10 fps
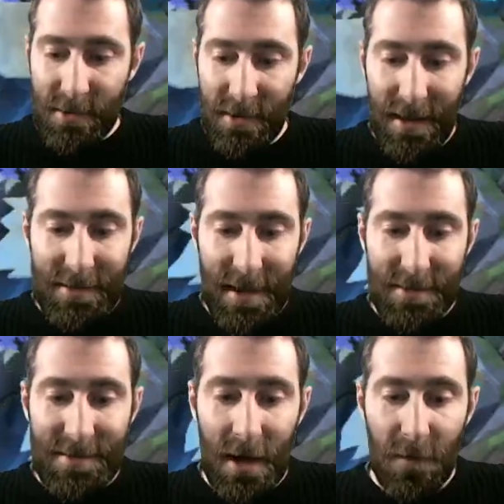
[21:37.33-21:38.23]
So let's now
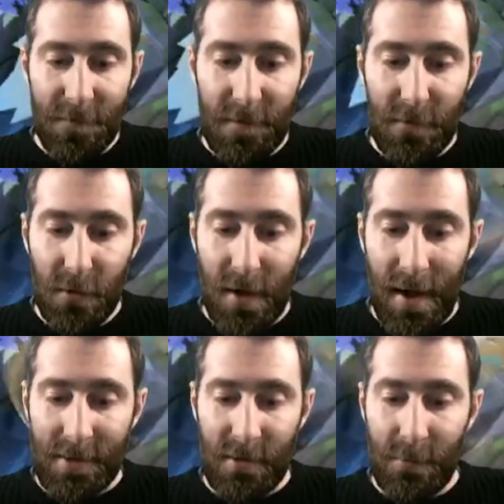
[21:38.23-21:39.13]
sell off the Voodoo
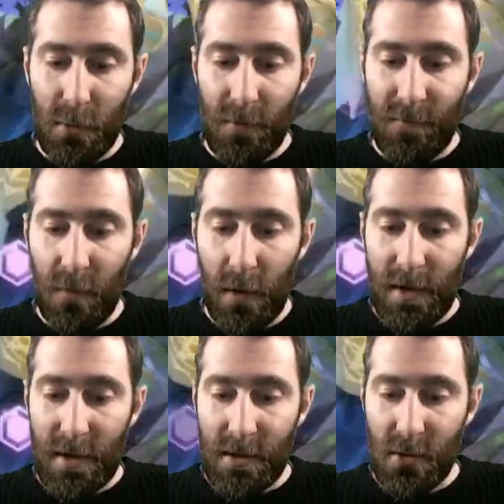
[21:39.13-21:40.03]
Elder and put
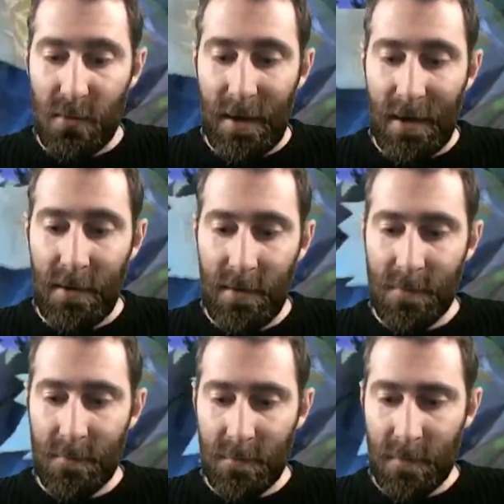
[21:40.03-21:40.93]
Void Doom in.
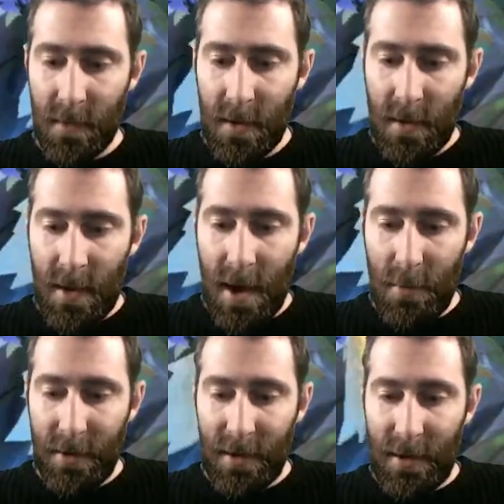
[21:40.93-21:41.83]

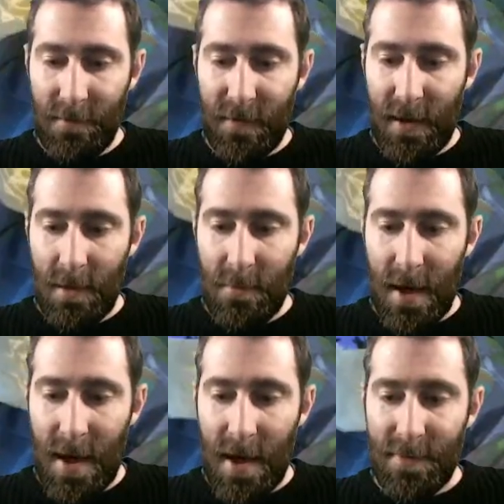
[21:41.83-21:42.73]
We can give him
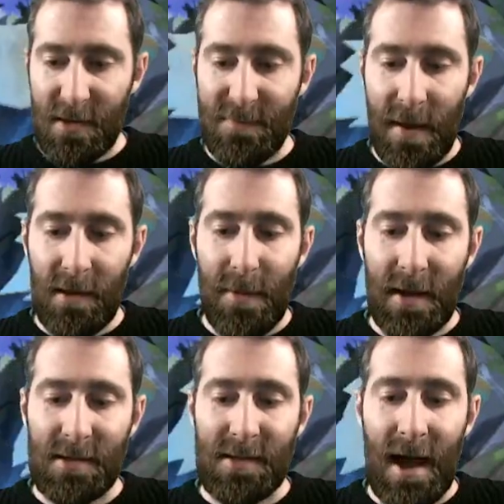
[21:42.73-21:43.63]
the
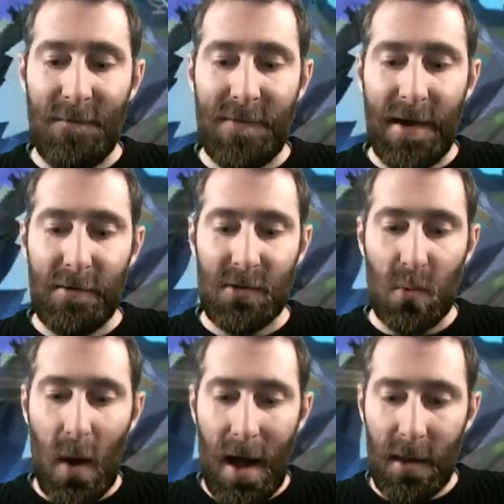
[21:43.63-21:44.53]
Spellbane Staff there as
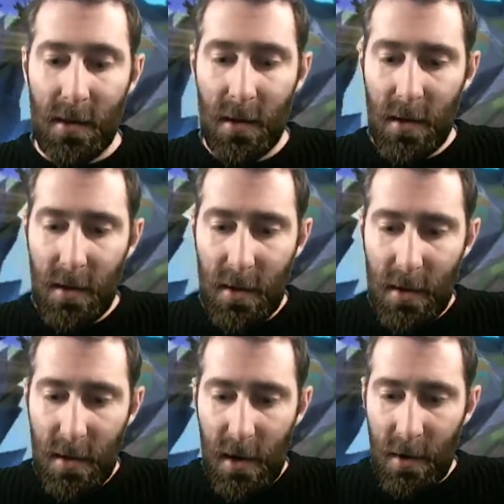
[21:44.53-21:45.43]
well.
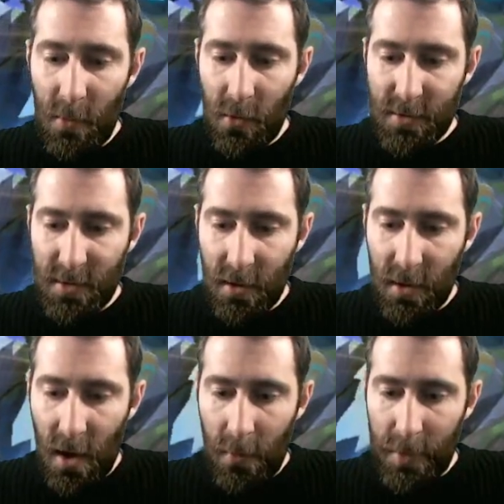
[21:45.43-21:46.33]
I'm also
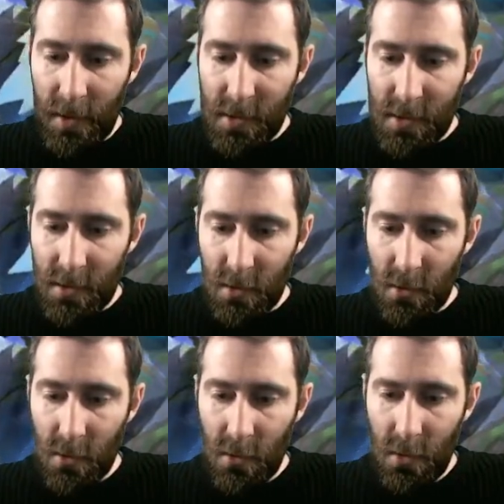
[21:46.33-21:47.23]
going
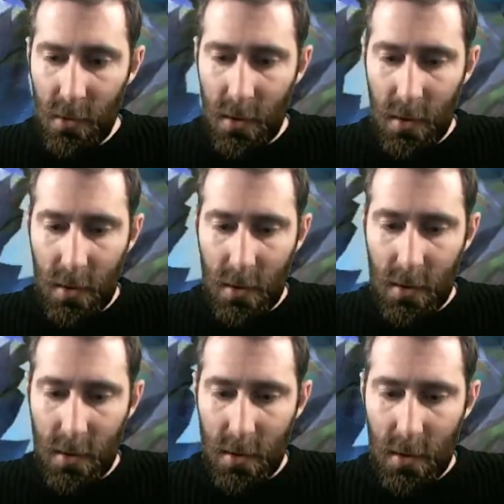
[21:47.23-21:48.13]
to
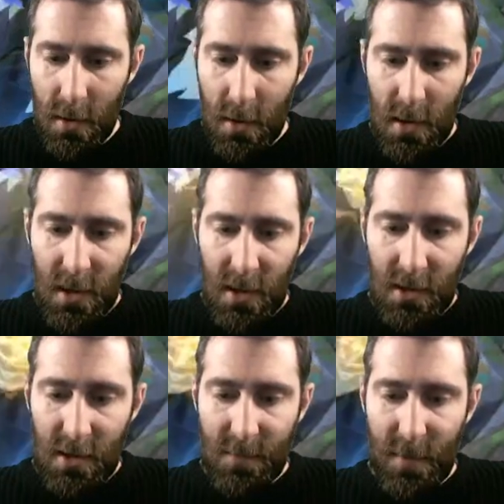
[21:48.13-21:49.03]

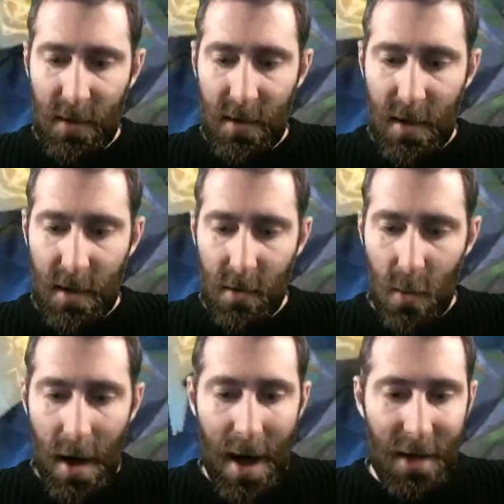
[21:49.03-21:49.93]
spin...
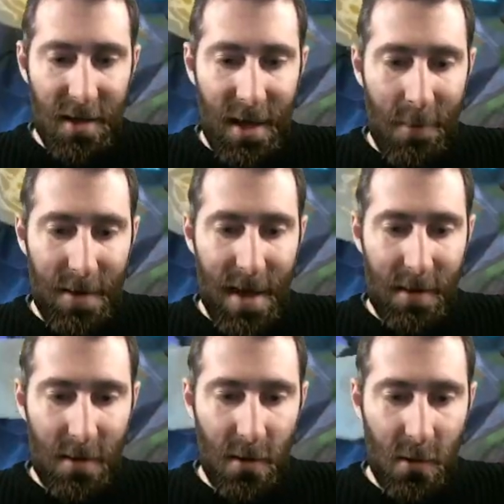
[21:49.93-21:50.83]
Well, actually, can we
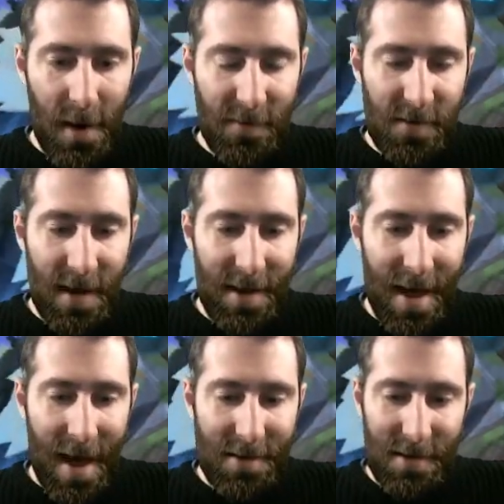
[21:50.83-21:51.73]
get... Who do we have to
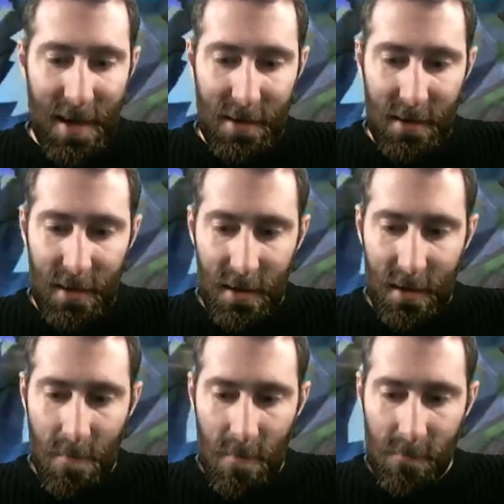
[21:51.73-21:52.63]
take out to get
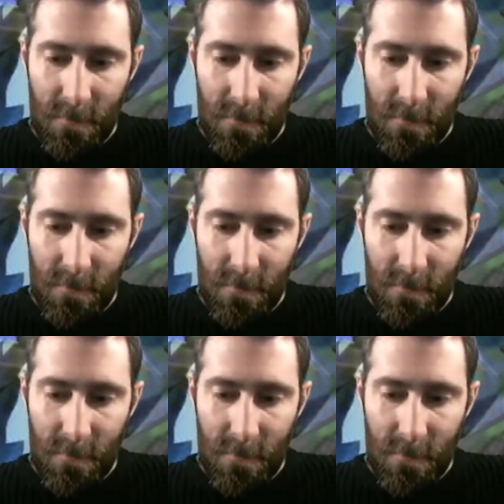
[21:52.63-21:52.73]
the...